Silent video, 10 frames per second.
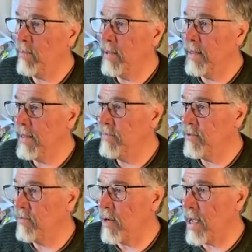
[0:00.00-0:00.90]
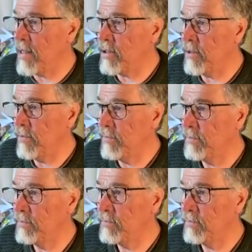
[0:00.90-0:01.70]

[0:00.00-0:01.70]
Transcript: Whitman, Leaves of Grass.